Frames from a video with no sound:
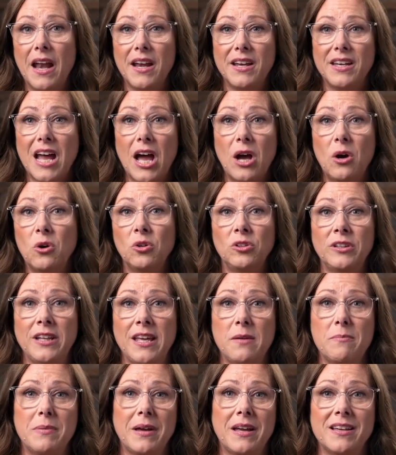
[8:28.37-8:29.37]
not
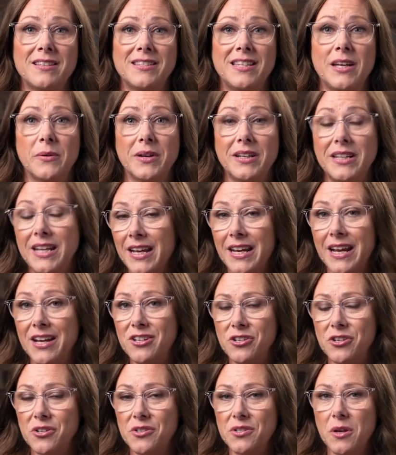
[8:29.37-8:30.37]
only because they were
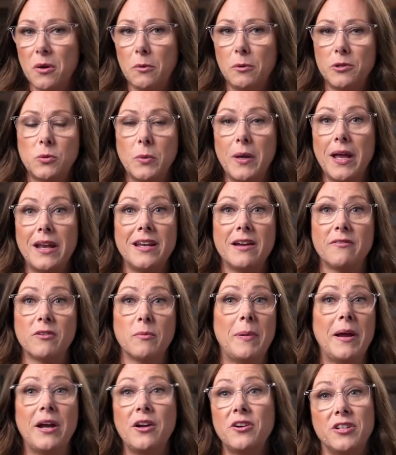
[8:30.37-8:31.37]
teenagers, which we had never
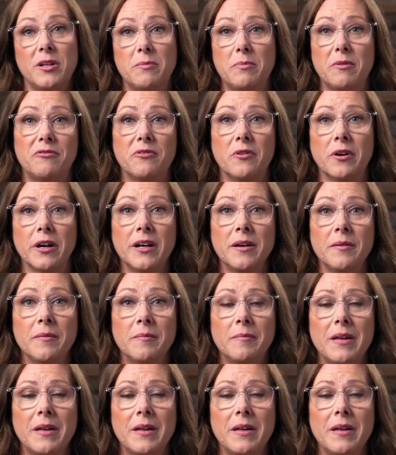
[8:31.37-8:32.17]
parented before.